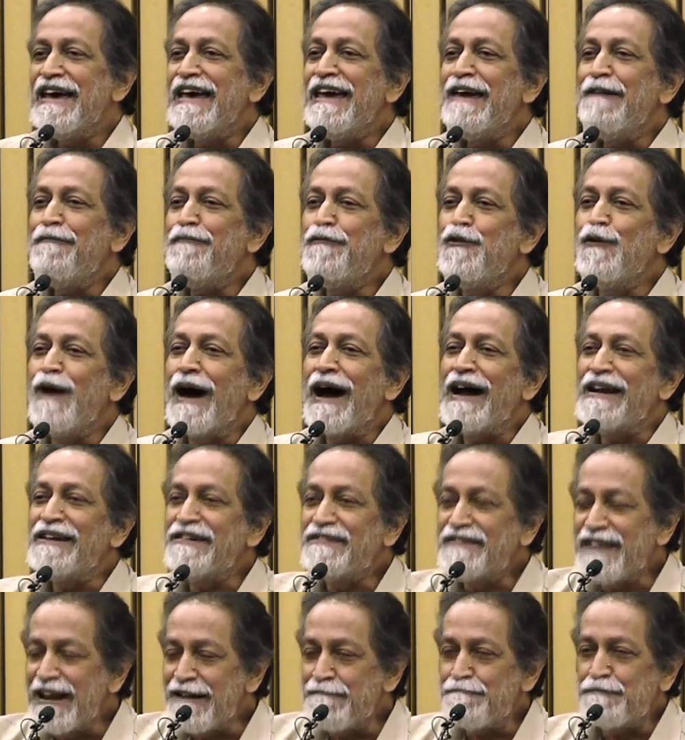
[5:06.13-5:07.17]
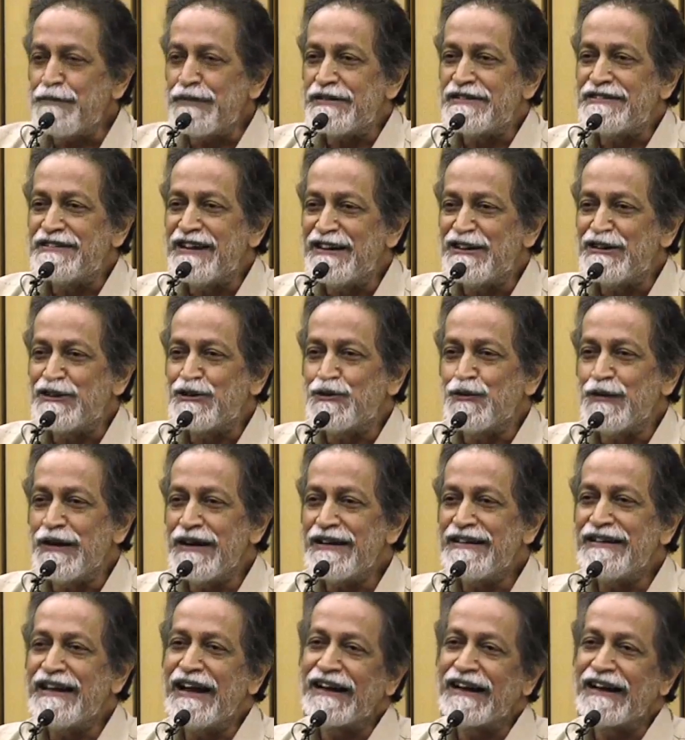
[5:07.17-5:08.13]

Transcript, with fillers: if you add 10% to it,